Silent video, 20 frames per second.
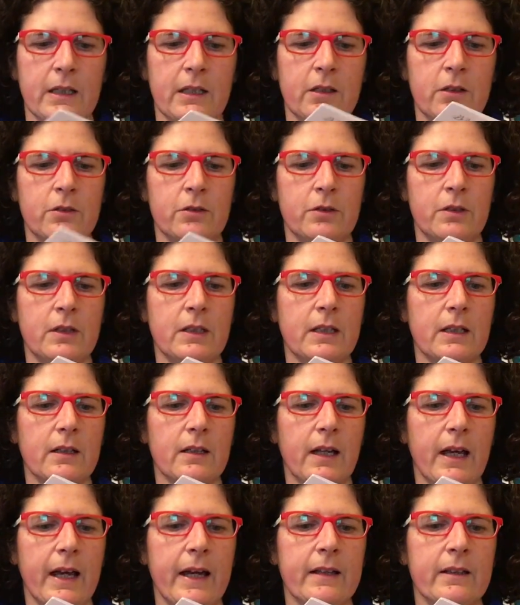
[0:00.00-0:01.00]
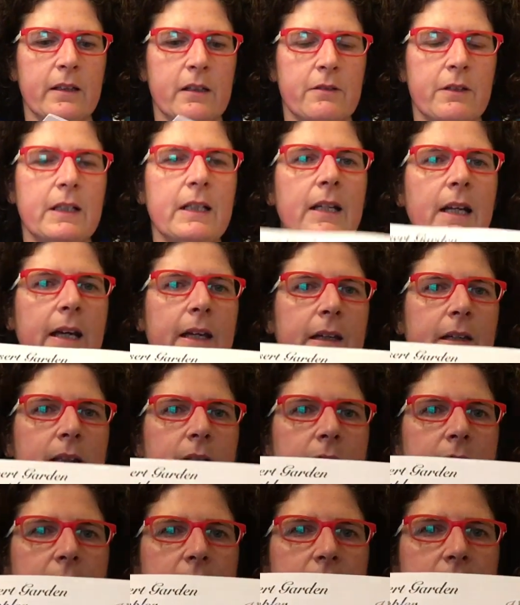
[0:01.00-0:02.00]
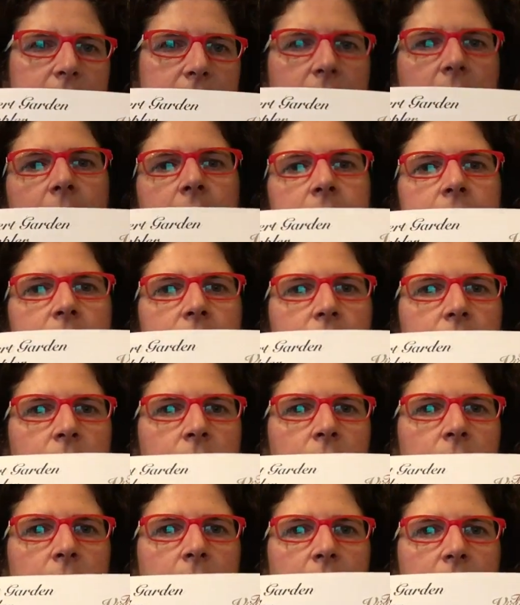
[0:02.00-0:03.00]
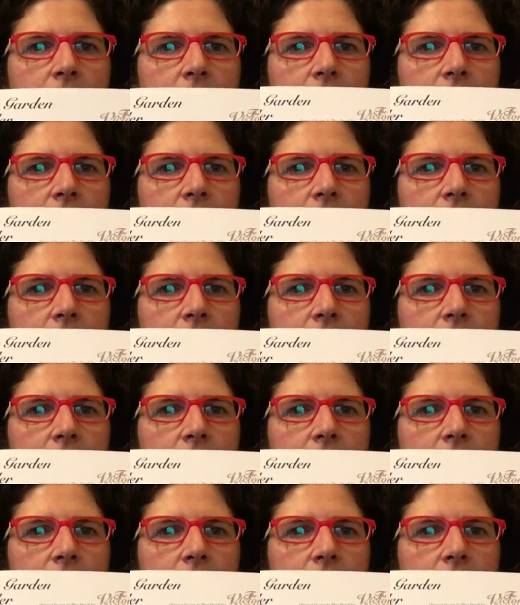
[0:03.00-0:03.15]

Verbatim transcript: a good deal, and I really like the design, so